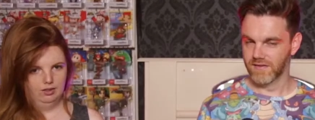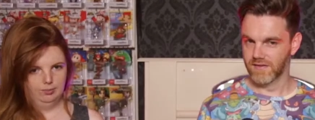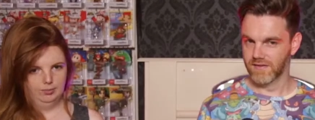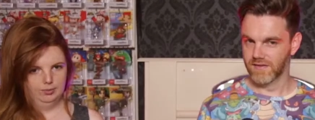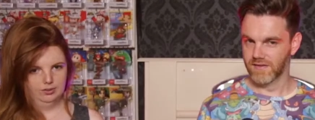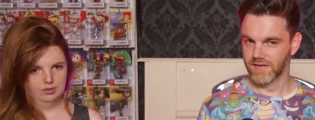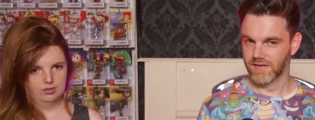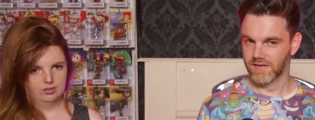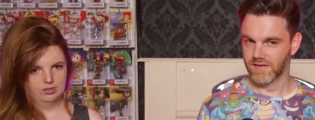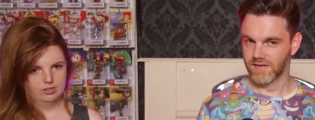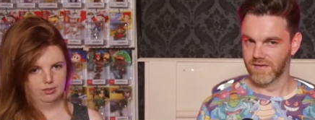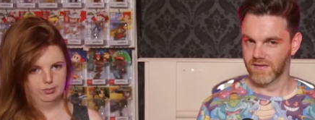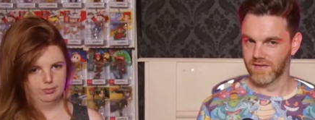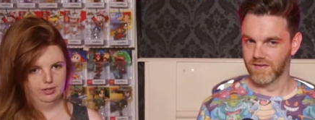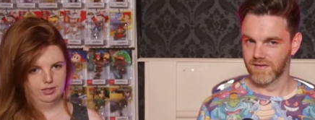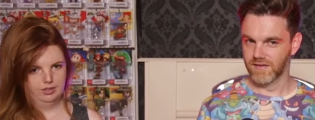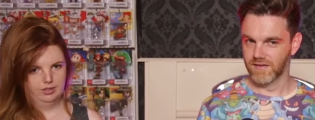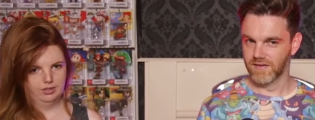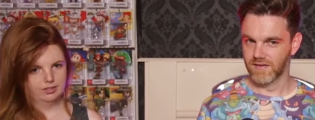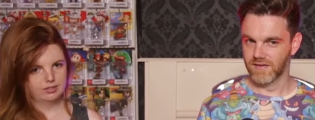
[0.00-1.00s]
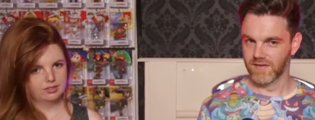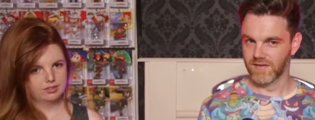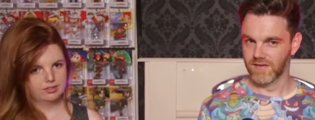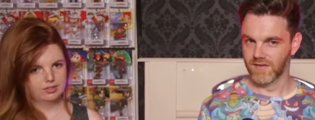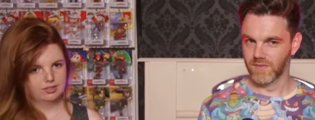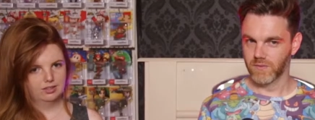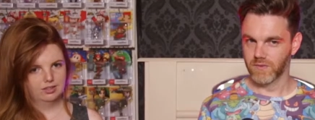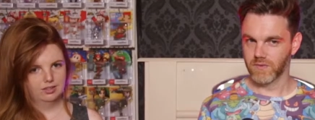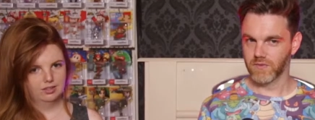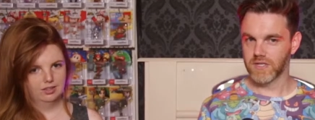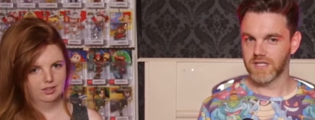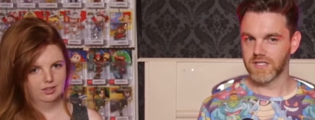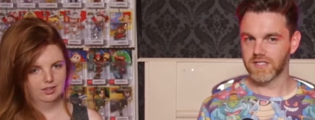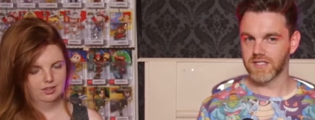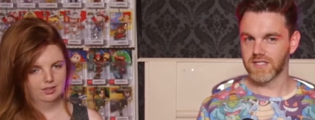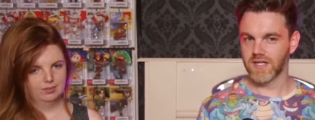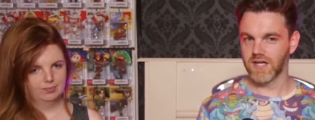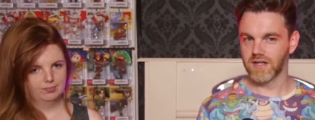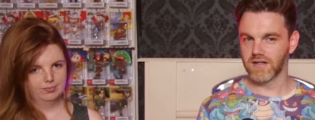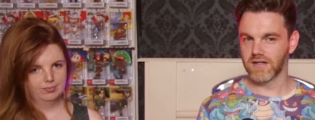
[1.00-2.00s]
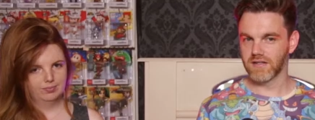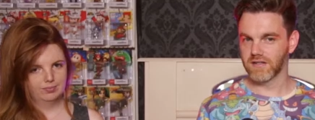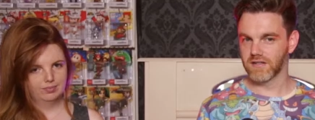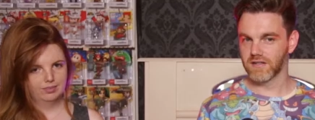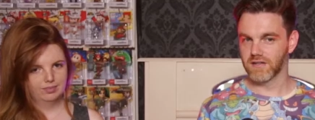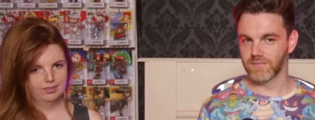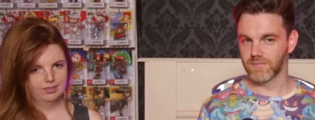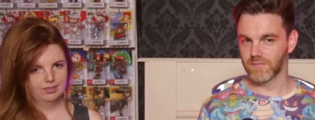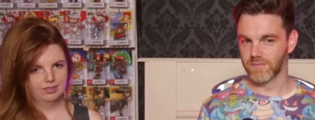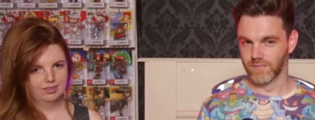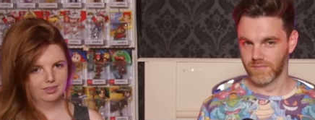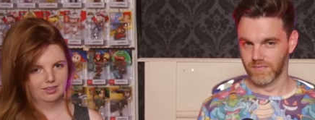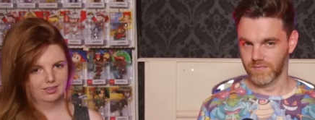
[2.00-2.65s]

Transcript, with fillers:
Speaker 1: Oh my god, there's so many things.
Speaker 2: Oh, let's start at the